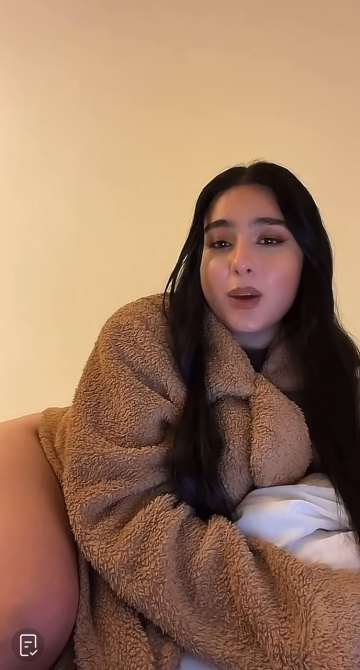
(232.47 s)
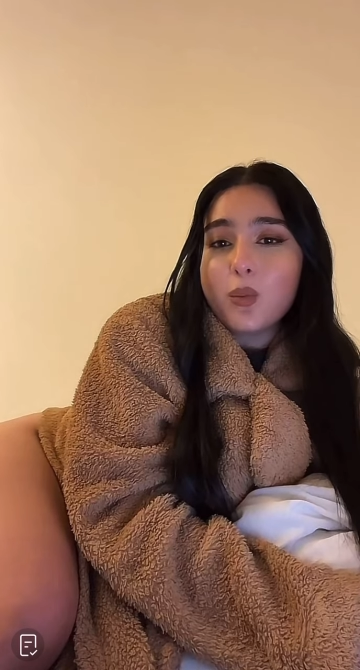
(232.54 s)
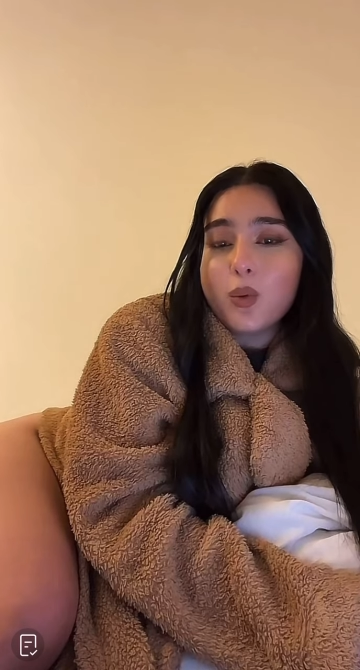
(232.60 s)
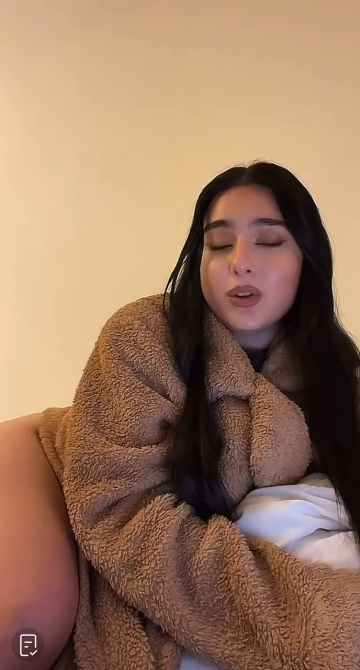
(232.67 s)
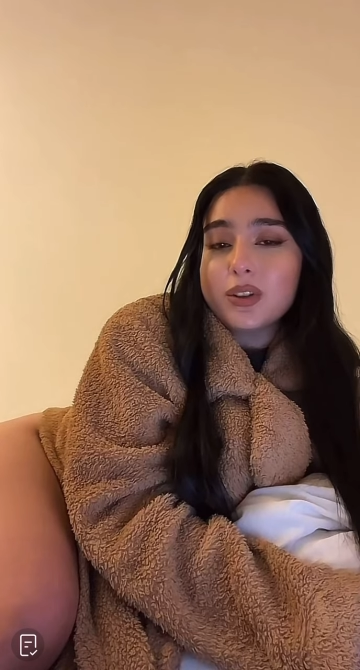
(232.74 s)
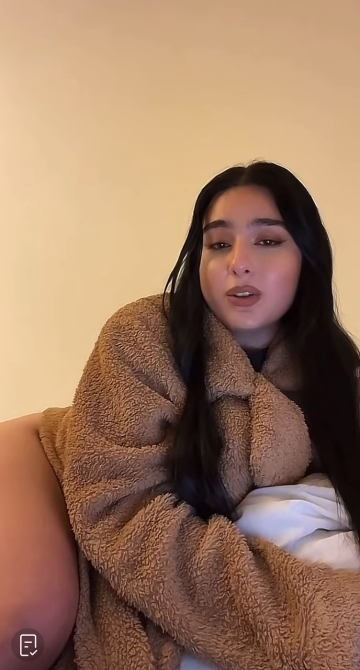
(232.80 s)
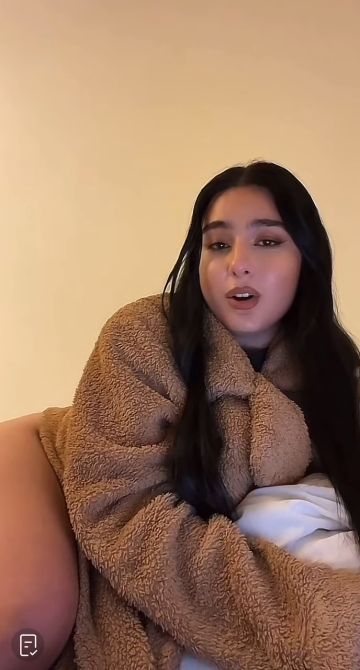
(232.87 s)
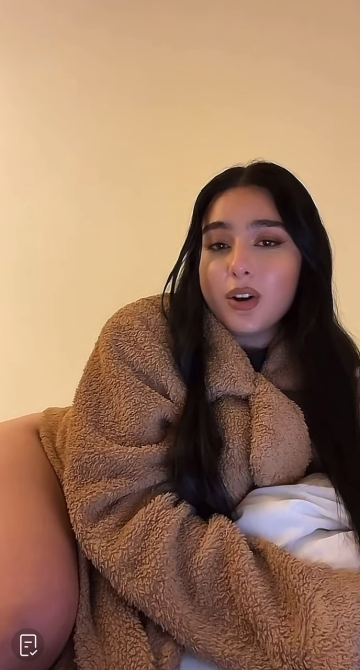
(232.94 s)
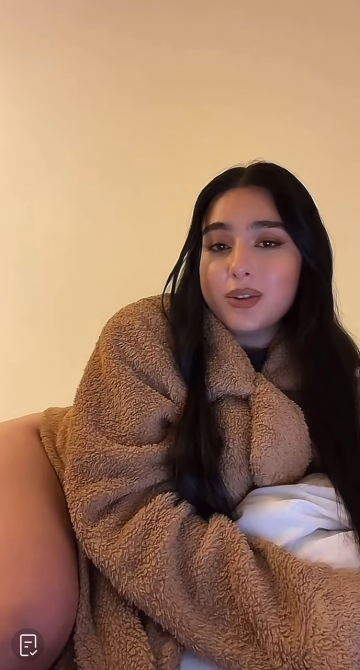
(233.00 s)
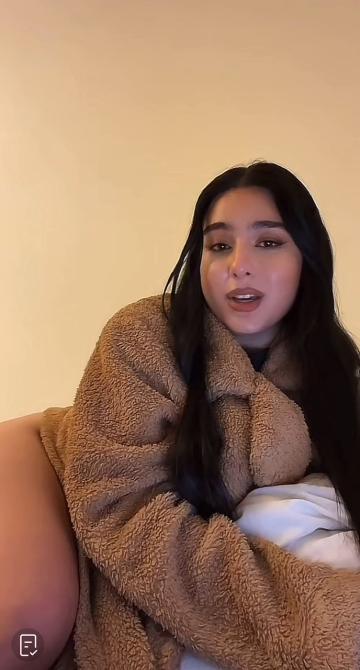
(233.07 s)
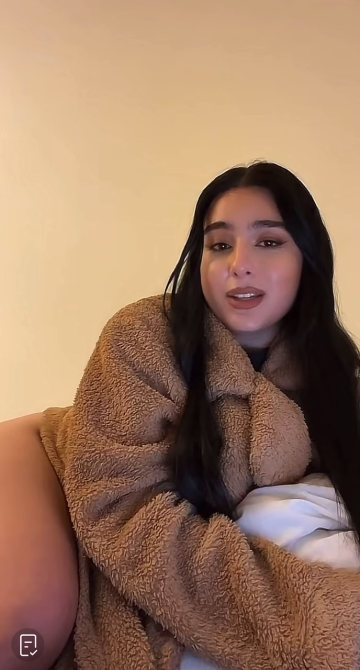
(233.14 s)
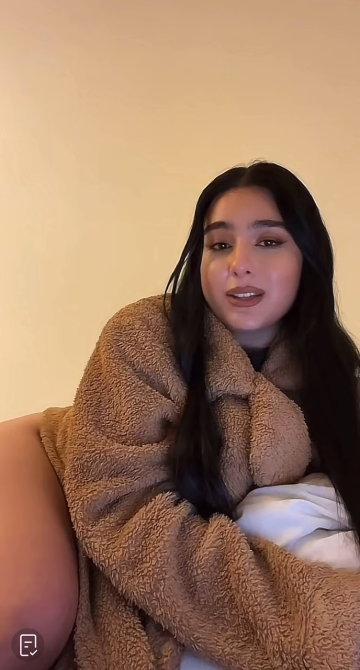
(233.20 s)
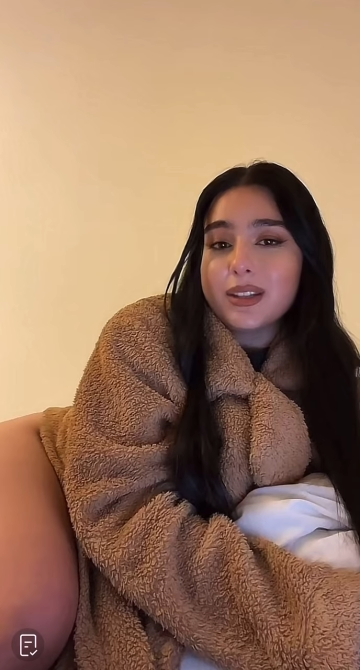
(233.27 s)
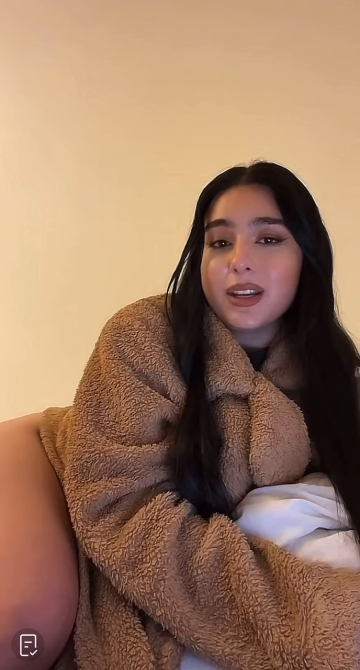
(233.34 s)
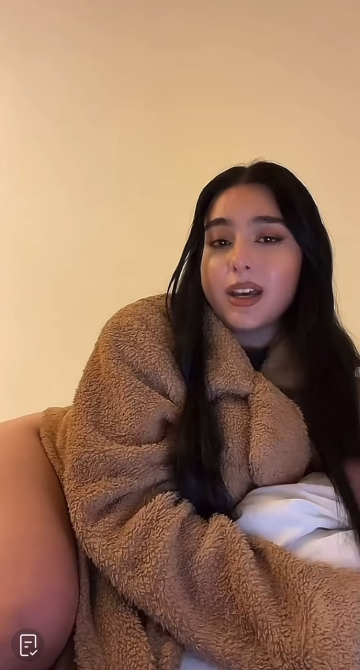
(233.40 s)
I wasn't on
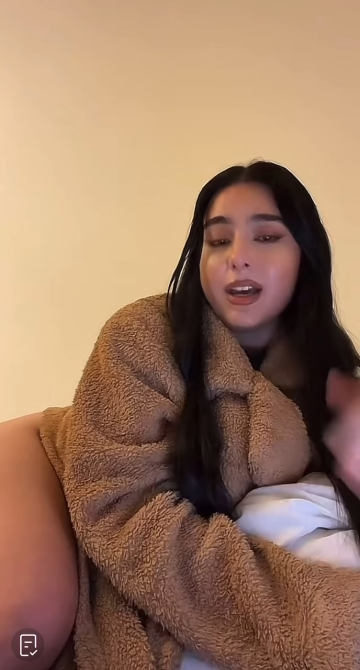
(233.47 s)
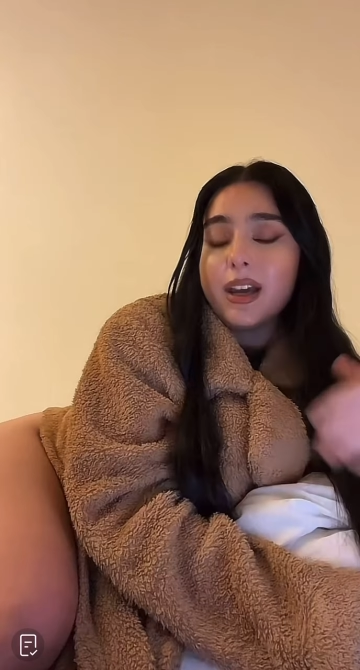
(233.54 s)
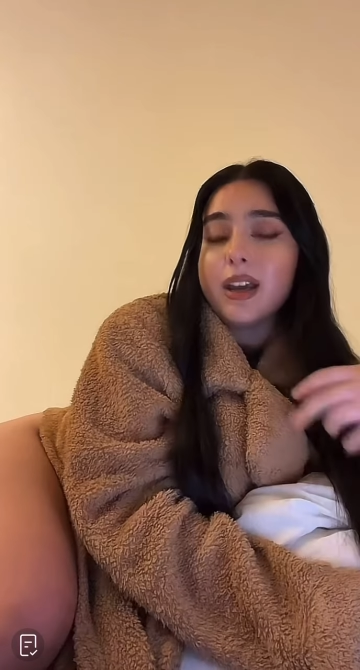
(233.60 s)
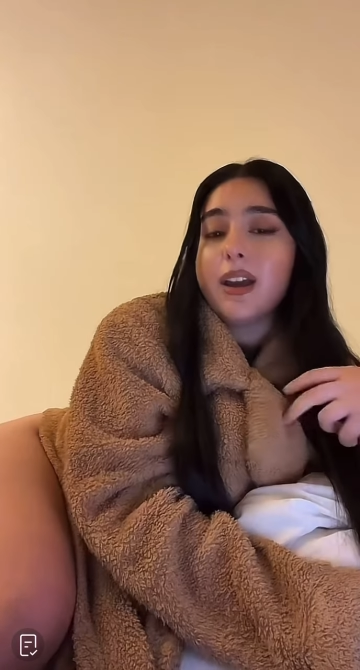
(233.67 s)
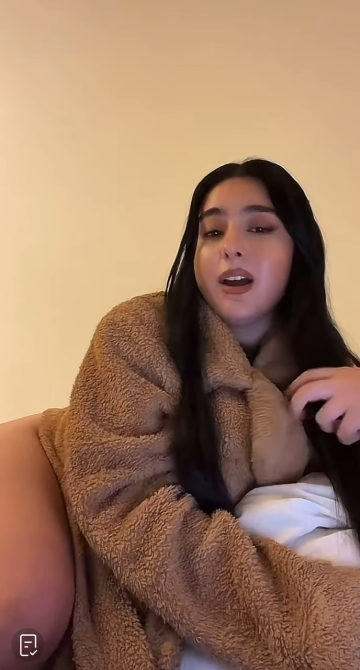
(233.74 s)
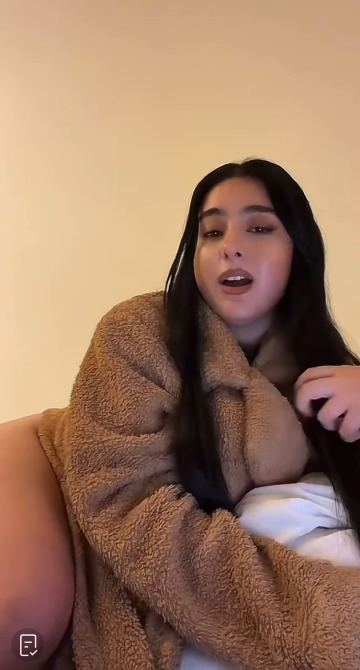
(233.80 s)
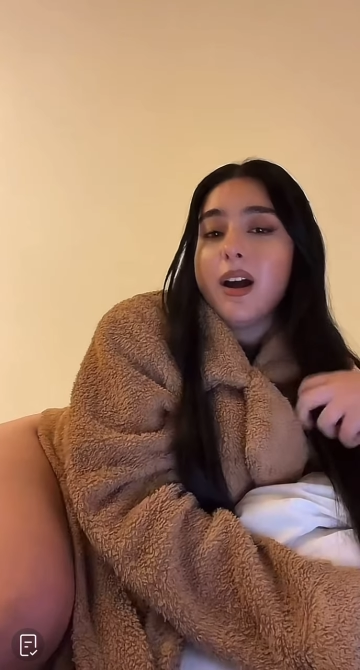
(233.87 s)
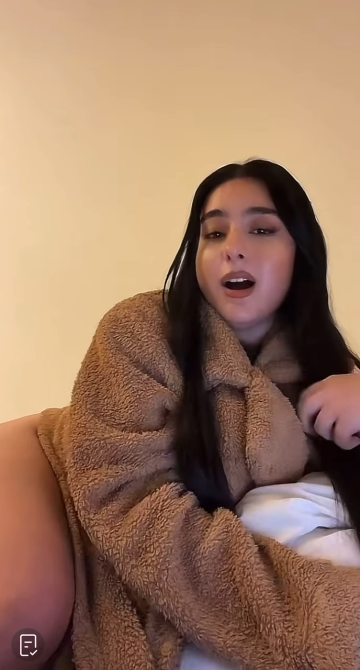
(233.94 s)
yesterday.